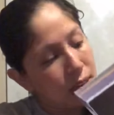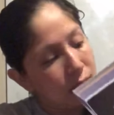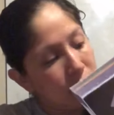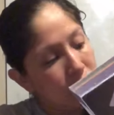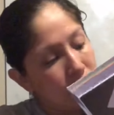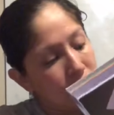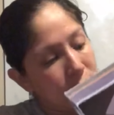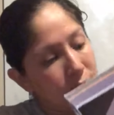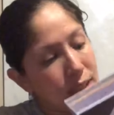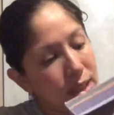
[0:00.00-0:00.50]

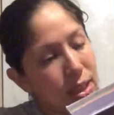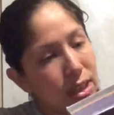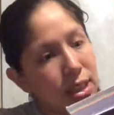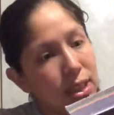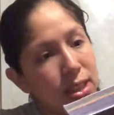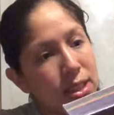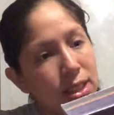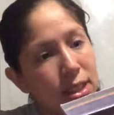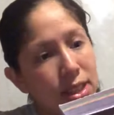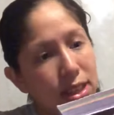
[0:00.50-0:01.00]
This
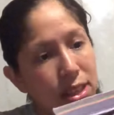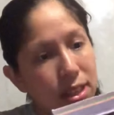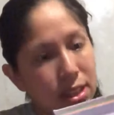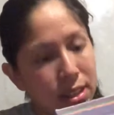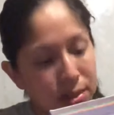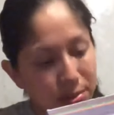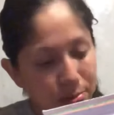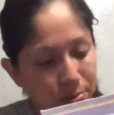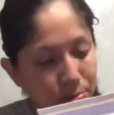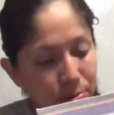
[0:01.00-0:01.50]
is
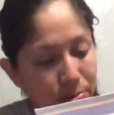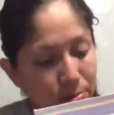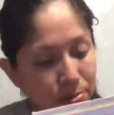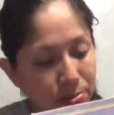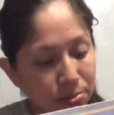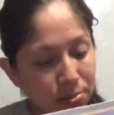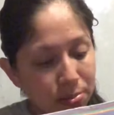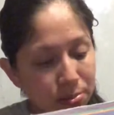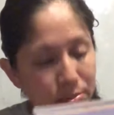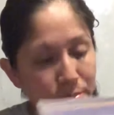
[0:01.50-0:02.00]

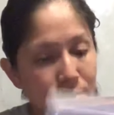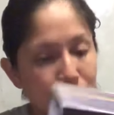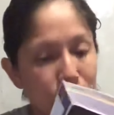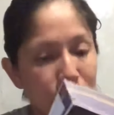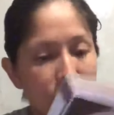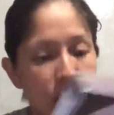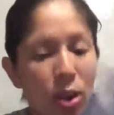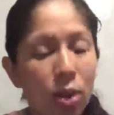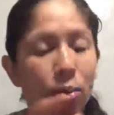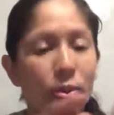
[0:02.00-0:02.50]

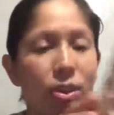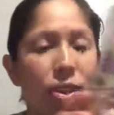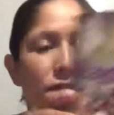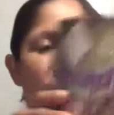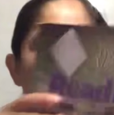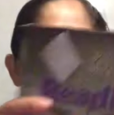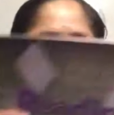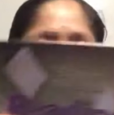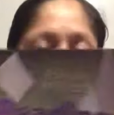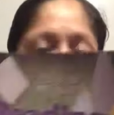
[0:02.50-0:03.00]
this
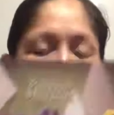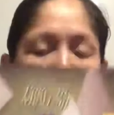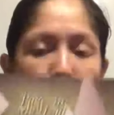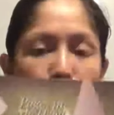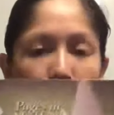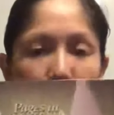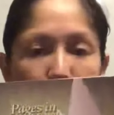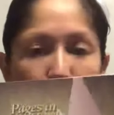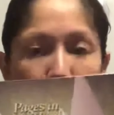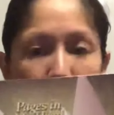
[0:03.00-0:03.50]
is his
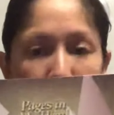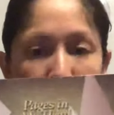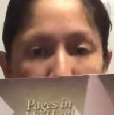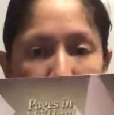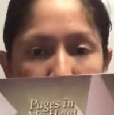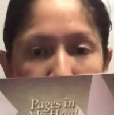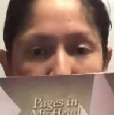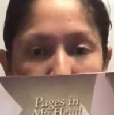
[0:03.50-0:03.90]
workbook.